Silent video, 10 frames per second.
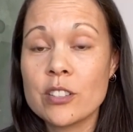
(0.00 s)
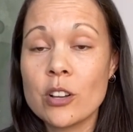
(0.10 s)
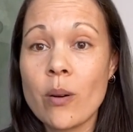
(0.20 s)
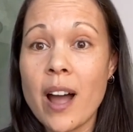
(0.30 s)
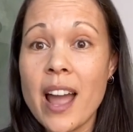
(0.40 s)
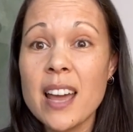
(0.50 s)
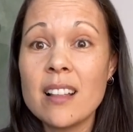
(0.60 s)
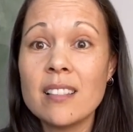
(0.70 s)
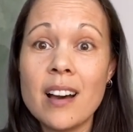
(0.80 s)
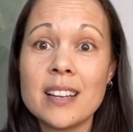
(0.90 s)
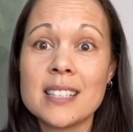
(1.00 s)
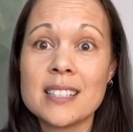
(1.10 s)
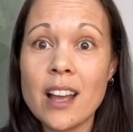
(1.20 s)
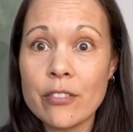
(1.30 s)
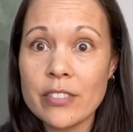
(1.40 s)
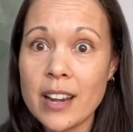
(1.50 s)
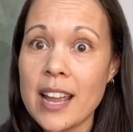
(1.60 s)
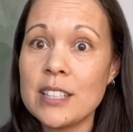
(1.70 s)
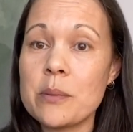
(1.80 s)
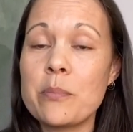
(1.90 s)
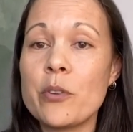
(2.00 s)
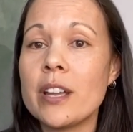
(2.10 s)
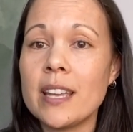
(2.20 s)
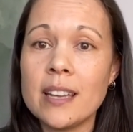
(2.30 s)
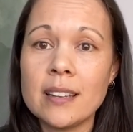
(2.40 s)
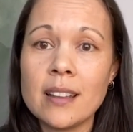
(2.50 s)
so I had a lot of stuff that I had to bring in.